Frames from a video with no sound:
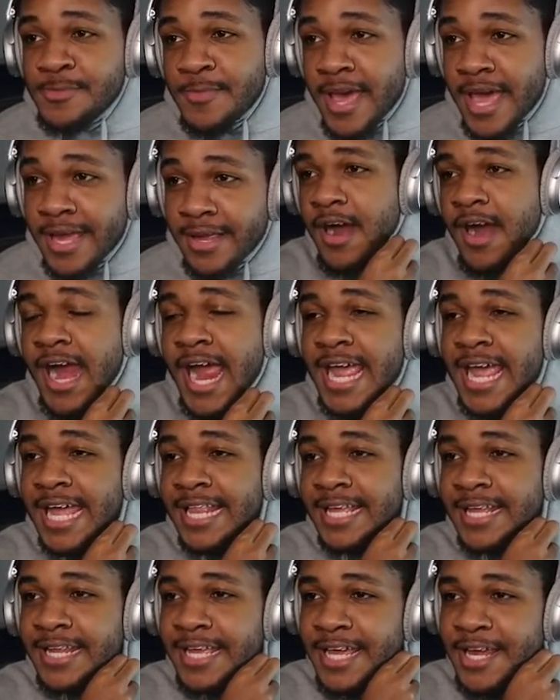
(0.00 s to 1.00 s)
back. All right,
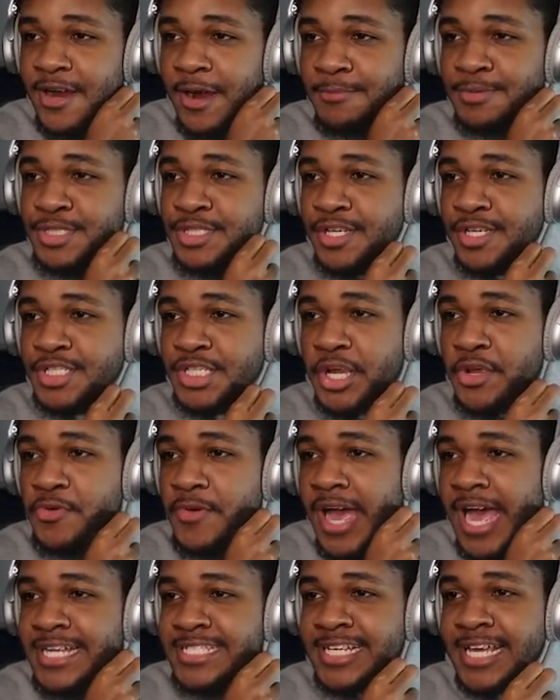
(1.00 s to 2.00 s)
and then here I'm just gonna show you
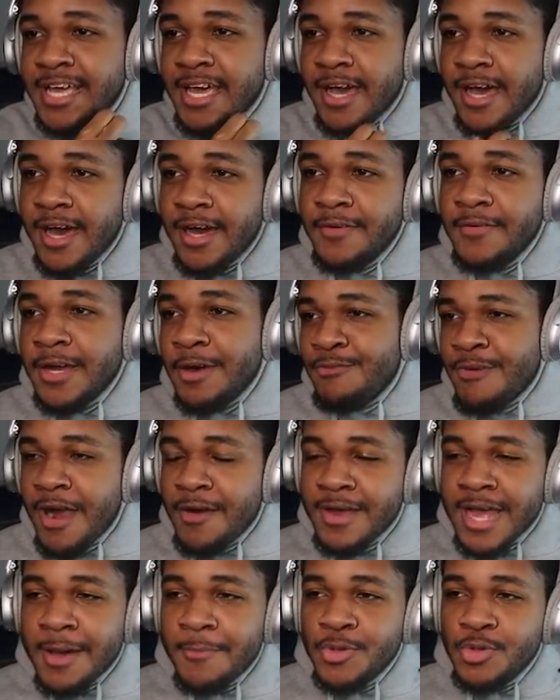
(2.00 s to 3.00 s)
guys like a
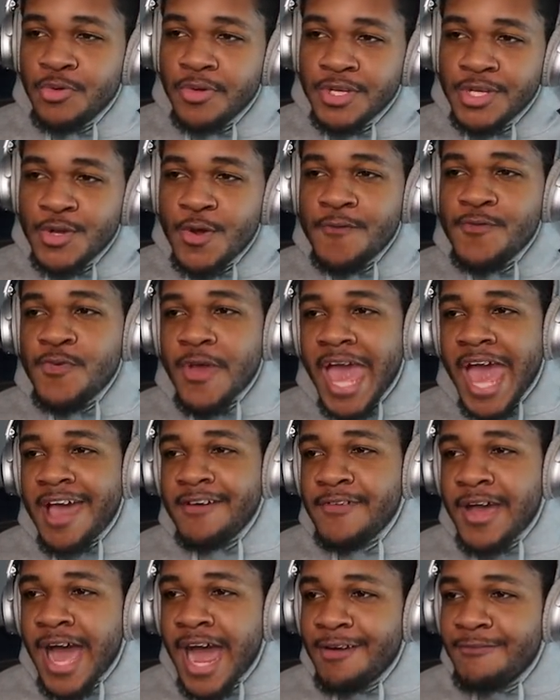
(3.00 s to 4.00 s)
route combo you can do if you
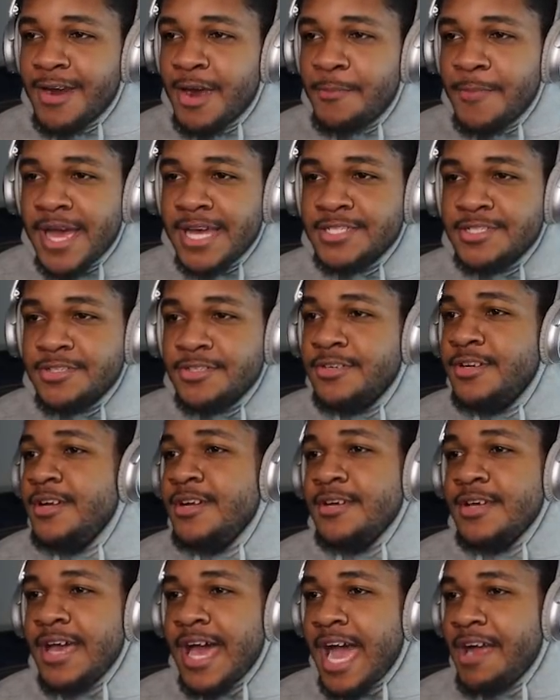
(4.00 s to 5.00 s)
have a hot route master.
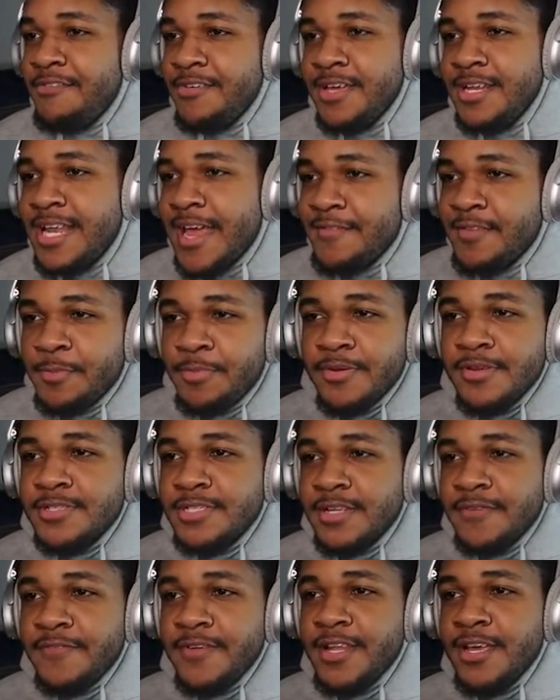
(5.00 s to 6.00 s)
I really didn't have to put this
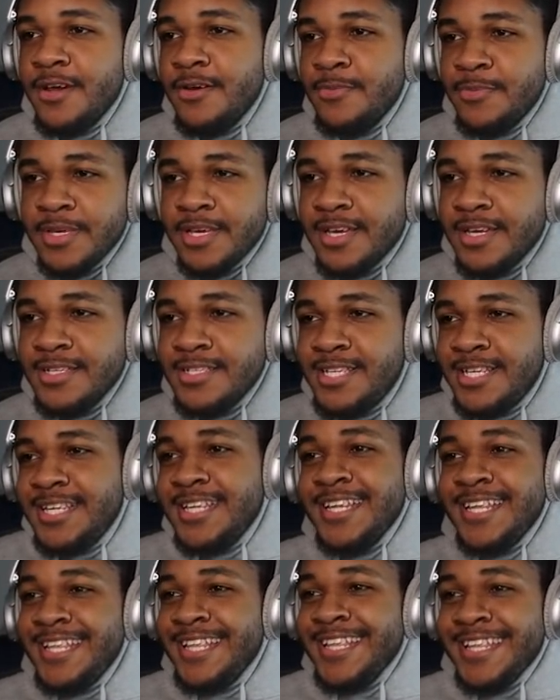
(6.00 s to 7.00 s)
in the video because
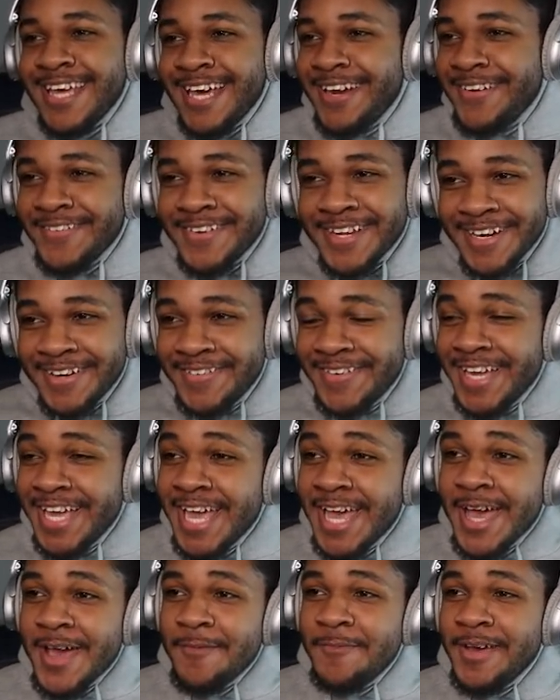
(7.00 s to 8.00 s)
I don't know.
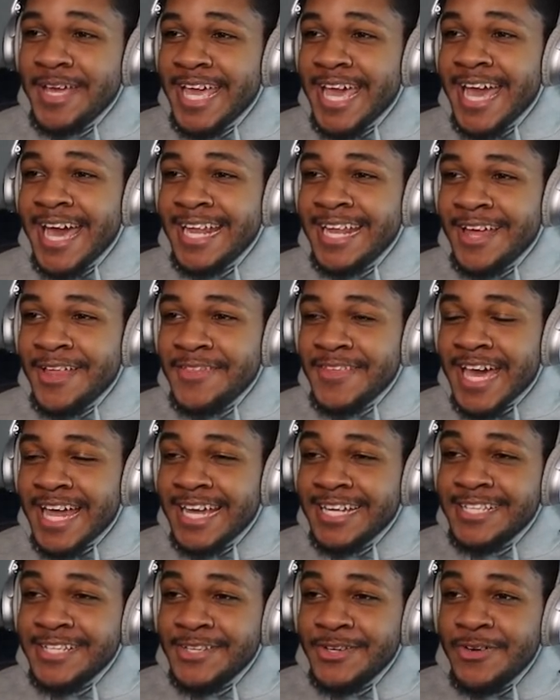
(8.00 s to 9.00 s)
But yeah, another thing I
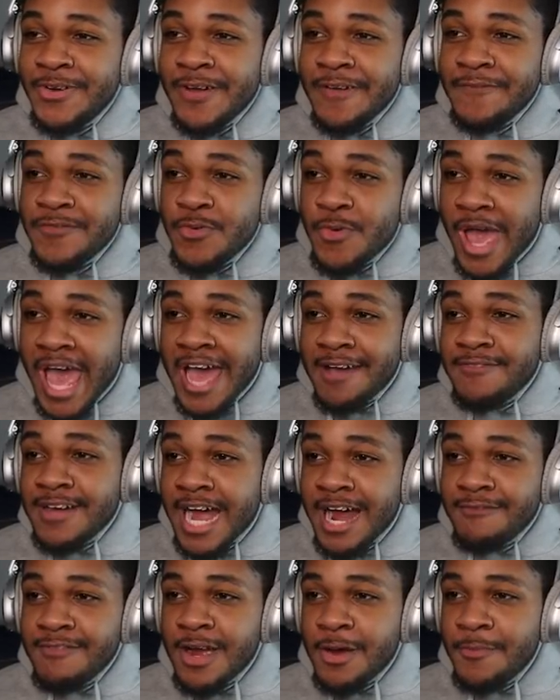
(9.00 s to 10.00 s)
like to do, if you have
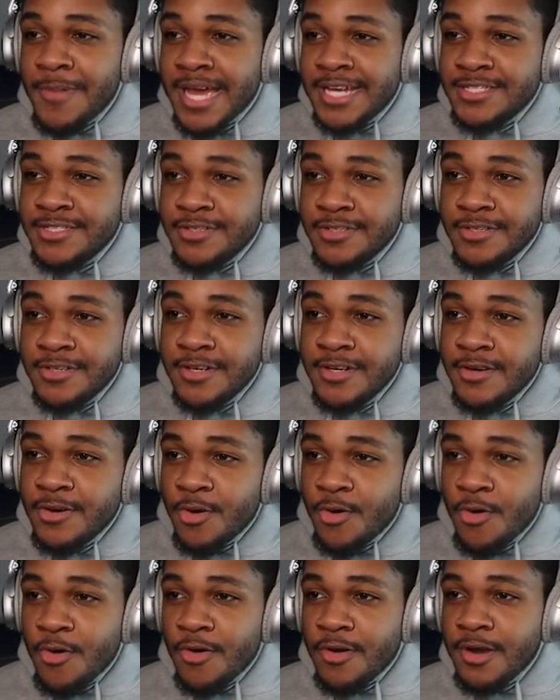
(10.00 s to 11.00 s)
hot route master
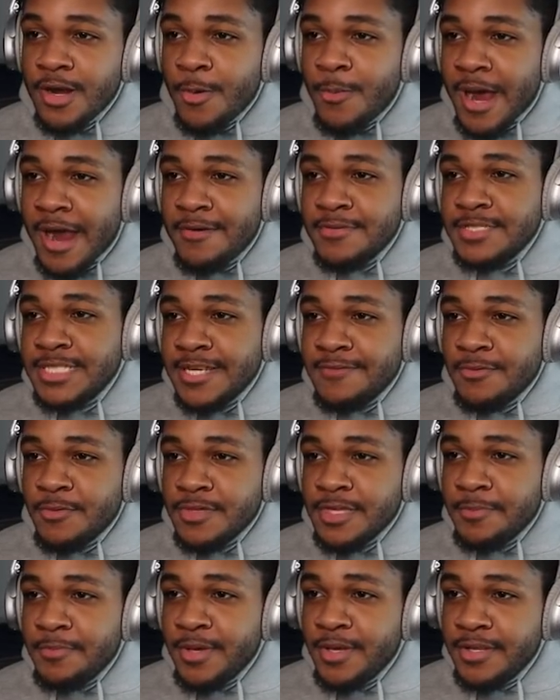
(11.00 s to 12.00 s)
or a wide receiver
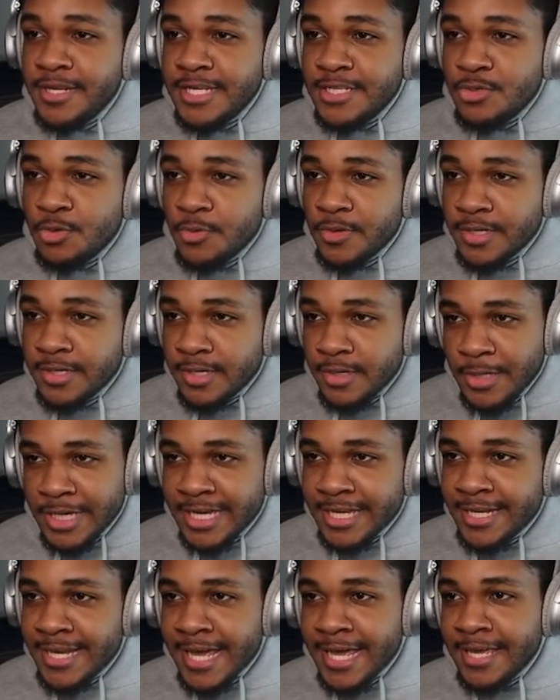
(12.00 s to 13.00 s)
with abilities he
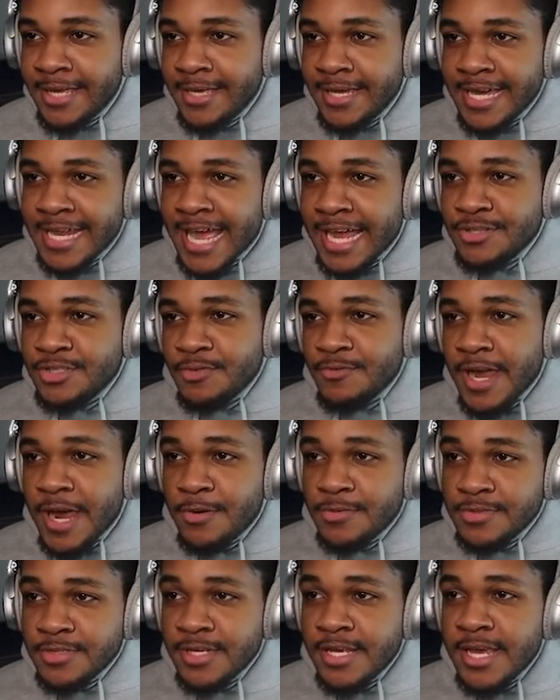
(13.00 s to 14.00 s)
can like get extra
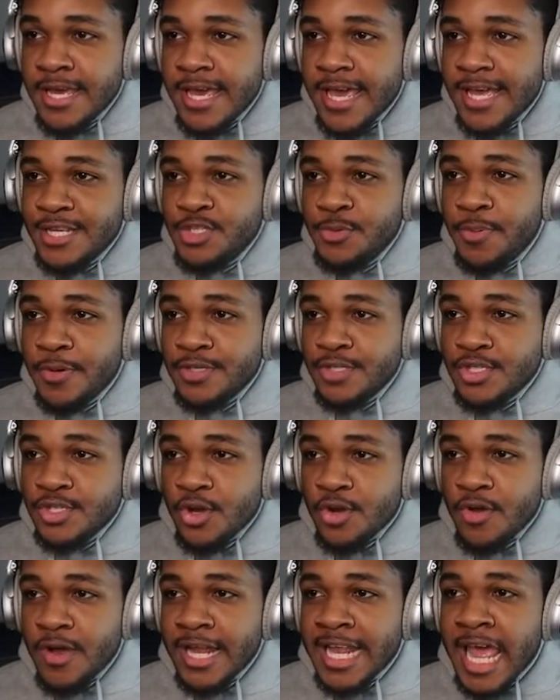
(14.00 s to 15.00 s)
routes, is you put
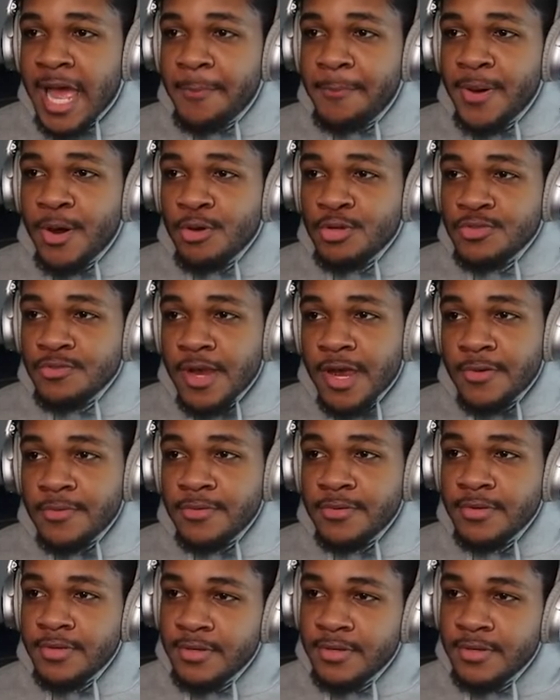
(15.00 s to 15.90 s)
circle on that post route.